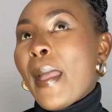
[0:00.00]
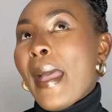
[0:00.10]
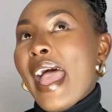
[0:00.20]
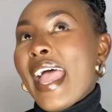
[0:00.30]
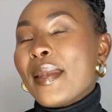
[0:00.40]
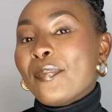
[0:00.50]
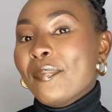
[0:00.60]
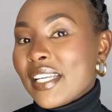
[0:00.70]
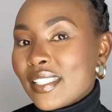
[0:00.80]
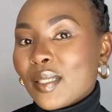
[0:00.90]
I had
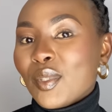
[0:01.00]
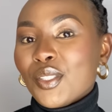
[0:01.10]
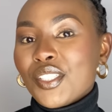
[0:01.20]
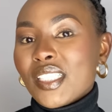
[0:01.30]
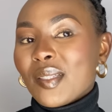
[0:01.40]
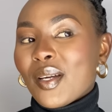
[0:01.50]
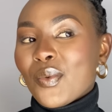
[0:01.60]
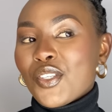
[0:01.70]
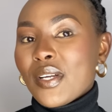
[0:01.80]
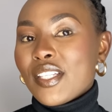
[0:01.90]
mixed emotions about
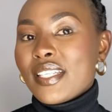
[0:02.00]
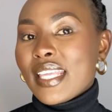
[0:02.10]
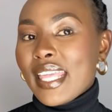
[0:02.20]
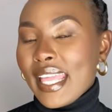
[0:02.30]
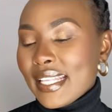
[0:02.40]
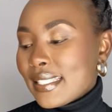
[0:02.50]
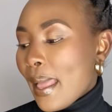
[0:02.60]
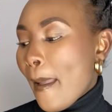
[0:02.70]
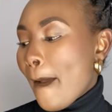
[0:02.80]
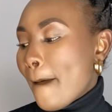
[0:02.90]
which one to get.
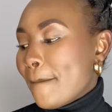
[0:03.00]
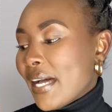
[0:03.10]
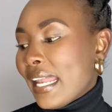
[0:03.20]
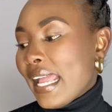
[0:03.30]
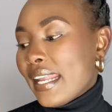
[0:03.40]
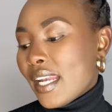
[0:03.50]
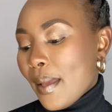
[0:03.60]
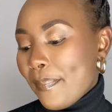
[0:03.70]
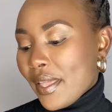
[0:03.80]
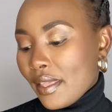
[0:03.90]
But I ended
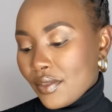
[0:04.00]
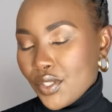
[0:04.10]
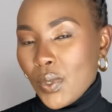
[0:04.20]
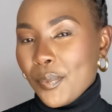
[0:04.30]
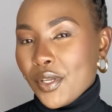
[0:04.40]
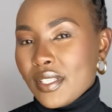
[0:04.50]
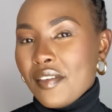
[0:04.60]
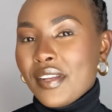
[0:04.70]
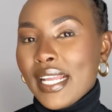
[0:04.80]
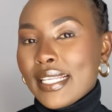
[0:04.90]
up picking this one because I
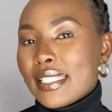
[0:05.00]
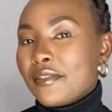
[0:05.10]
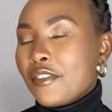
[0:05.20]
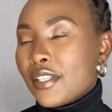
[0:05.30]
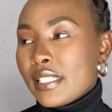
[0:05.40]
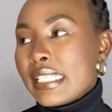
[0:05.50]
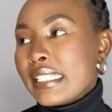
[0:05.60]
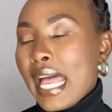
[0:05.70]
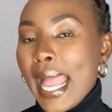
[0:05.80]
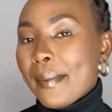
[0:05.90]
feel like it's firstly
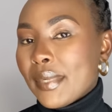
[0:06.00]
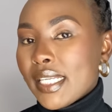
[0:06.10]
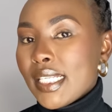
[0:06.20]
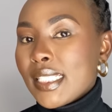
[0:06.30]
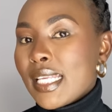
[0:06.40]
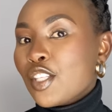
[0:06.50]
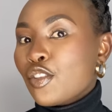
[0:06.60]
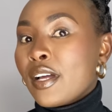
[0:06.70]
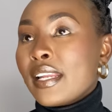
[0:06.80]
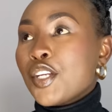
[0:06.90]
timeless. It's
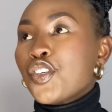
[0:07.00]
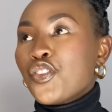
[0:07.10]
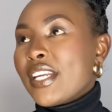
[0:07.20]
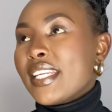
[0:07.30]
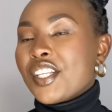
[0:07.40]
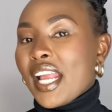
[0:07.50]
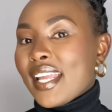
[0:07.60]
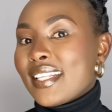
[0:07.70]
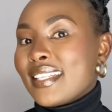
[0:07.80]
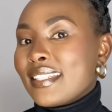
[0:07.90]
not a trendy
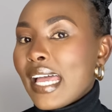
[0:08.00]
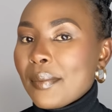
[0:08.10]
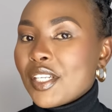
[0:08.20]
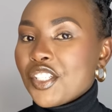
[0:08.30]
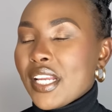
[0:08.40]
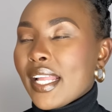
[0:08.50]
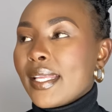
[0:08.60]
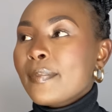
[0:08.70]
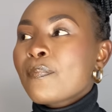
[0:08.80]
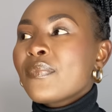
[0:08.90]
jacket, it's a timeless
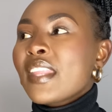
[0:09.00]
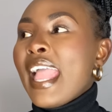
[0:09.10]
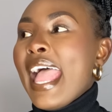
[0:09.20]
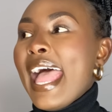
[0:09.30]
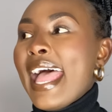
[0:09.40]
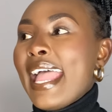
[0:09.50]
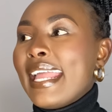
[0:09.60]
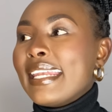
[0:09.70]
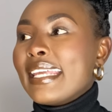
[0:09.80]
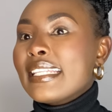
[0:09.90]
jacket
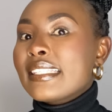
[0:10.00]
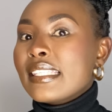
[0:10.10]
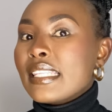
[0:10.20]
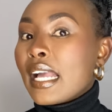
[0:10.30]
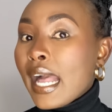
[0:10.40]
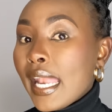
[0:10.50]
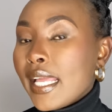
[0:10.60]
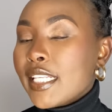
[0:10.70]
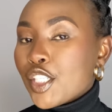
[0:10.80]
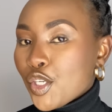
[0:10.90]
and it's a color
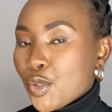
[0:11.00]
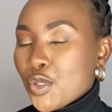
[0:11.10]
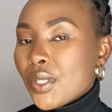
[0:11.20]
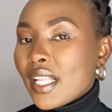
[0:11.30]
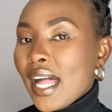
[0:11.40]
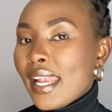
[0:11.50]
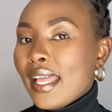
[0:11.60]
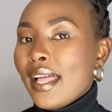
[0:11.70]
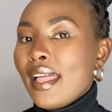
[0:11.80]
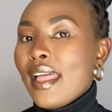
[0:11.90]
it's a neutral
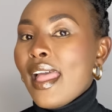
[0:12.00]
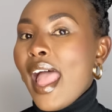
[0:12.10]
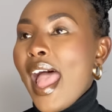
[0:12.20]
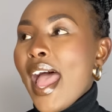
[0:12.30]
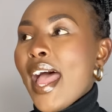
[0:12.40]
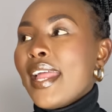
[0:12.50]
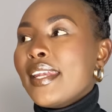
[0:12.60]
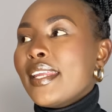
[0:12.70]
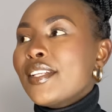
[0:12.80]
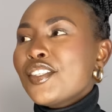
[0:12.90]
color
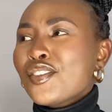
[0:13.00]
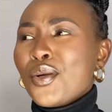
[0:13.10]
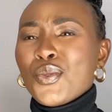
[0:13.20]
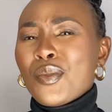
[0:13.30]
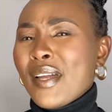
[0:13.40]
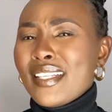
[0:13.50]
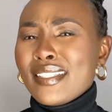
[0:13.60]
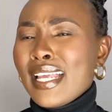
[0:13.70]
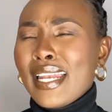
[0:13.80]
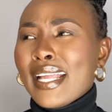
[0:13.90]
and it just goes with my
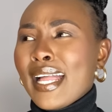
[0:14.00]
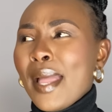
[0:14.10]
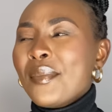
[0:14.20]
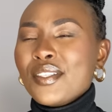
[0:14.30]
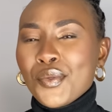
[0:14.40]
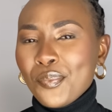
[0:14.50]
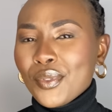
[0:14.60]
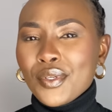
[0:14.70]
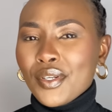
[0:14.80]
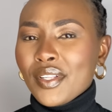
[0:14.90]
style like i'm a
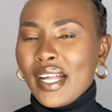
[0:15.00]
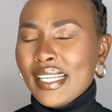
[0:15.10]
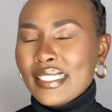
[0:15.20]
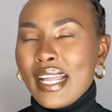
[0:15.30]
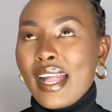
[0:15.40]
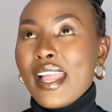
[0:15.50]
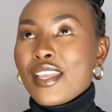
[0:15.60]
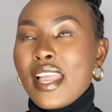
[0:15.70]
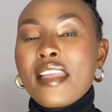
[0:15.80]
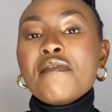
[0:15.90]
simple girl guys like i
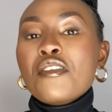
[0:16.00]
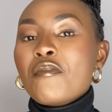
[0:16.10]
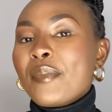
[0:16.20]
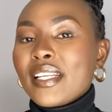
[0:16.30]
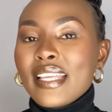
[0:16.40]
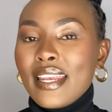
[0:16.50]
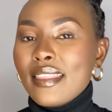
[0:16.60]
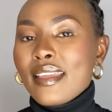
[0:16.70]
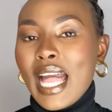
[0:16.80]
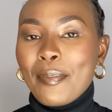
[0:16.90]
if you've picked
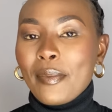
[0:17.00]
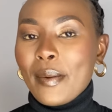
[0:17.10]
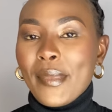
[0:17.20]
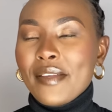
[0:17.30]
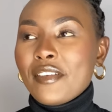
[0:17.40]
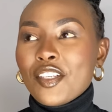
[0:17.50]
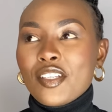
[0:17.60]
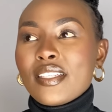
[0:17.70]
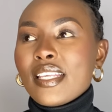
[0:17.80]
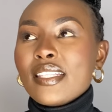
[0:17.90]
anything up about my
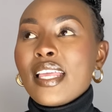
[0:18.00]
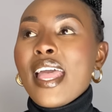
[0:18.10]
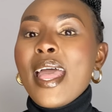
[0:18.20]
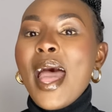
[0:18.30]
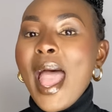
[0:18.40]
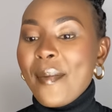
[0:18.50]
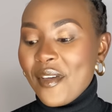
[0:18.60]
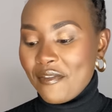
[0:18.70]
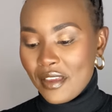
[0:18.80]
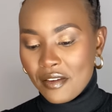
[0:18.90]
fashion sense i'm a
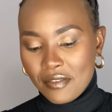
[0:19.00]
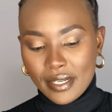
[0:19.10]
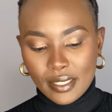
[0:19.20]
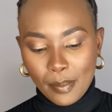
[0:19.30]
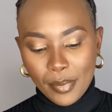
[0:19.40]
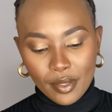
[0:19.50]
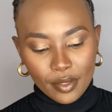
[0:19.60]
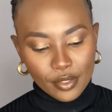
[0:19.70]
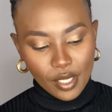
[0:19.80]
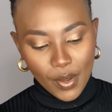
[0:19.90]
very very simple
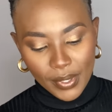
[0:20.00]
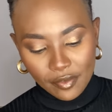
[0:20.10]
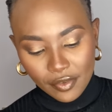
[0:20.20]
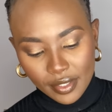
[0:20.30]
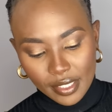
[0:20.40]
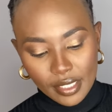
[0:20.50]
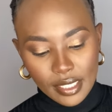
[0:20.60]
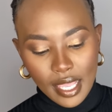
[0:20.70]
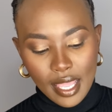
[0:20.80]
girl so i went for this